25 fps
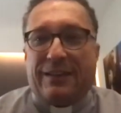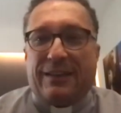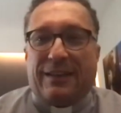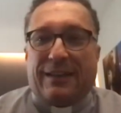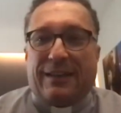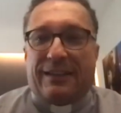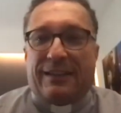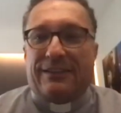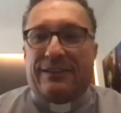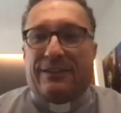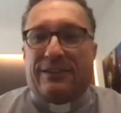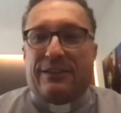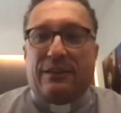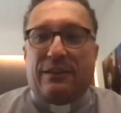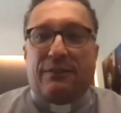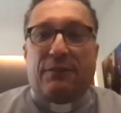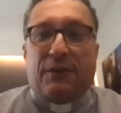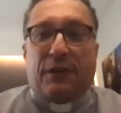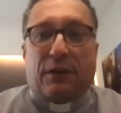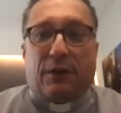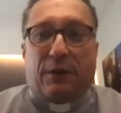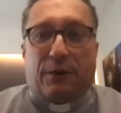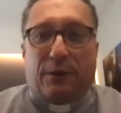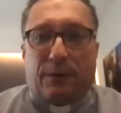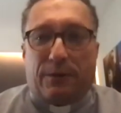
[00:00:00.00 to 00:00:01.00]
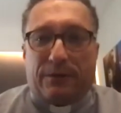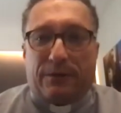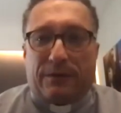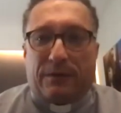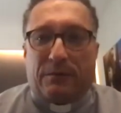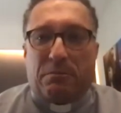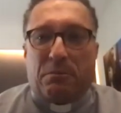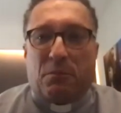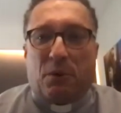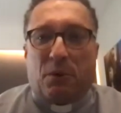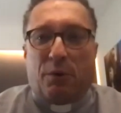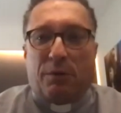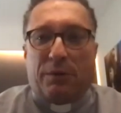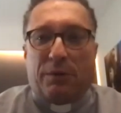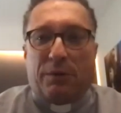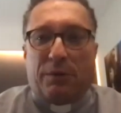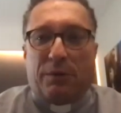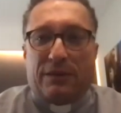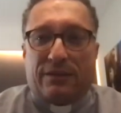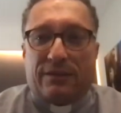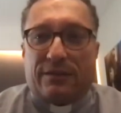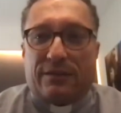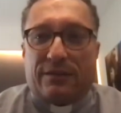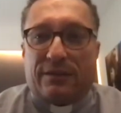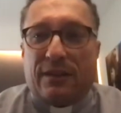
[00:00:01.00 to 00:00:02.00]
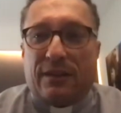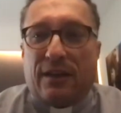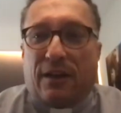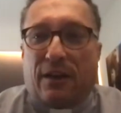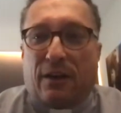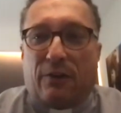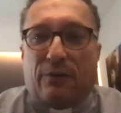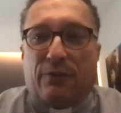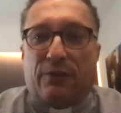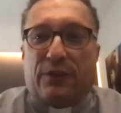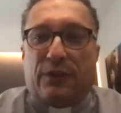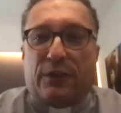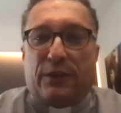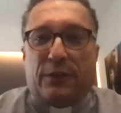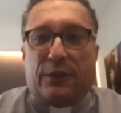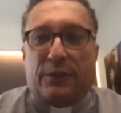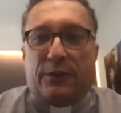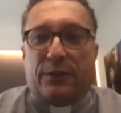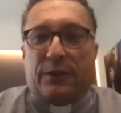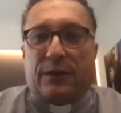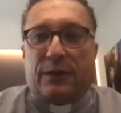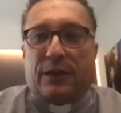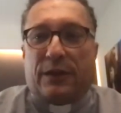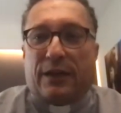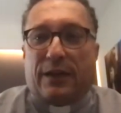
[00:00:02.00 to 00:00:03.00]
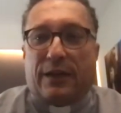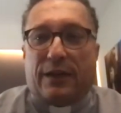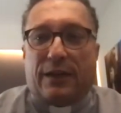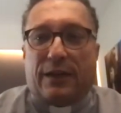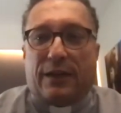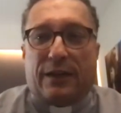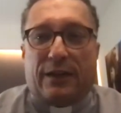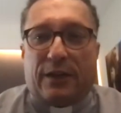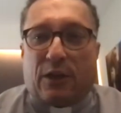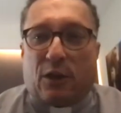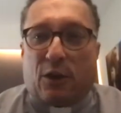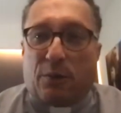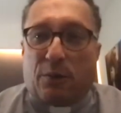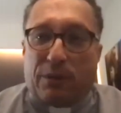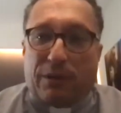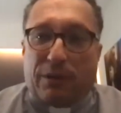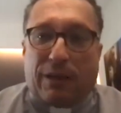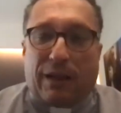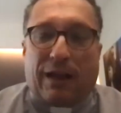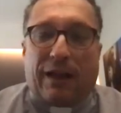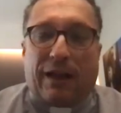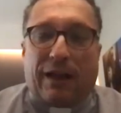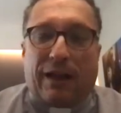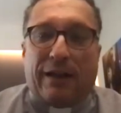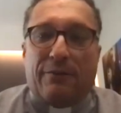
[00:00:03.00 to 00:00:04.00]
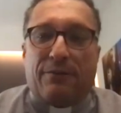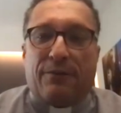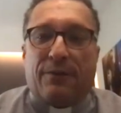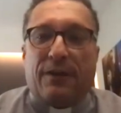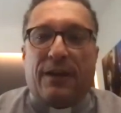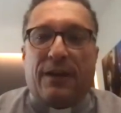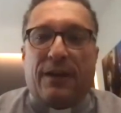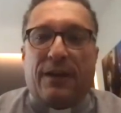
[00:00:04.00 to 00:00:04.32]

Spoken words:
and difficult moment of their common life.